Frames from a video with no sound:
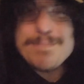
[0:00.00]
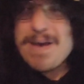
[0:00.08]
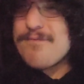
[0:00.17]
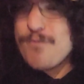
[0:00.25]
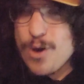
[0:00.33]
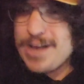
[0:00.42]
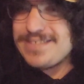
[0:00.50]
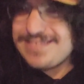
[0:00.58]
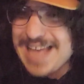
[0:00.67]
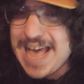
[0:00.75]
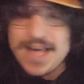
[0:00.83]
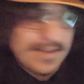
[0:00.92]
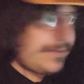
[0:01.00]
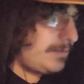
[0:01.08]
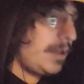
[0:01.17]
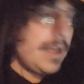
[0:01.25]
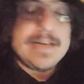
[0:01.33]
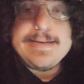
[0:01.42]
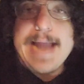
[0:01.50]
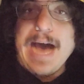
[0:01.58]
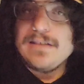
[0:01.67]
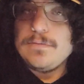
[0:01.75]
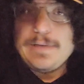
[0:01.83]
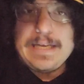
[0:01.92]
my voice down.
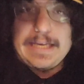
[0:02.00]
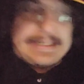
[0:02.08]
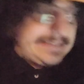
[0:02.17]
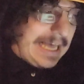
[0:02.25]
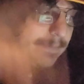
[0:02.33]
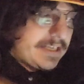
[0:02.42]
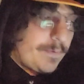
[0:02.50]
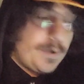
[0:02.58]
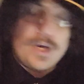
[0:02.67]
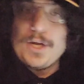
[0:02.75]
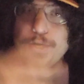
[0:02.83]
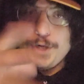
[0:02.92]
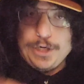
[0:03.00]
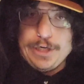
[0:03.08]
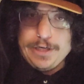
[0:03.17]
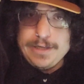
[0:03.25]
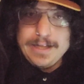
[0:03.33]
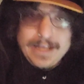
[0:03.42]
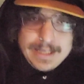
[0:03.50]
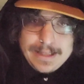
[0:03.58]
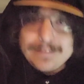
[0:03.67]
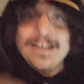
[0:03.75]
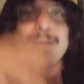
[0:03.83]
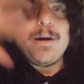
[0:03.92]
Now that we established that we're not a nerd,
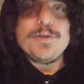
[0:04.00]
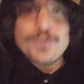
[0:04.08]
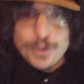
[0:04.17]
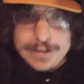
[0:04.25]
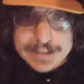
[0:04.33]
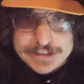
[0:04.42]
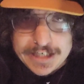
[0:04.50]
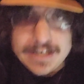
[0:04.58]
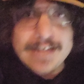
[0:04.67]
let's talk about nerdy shit.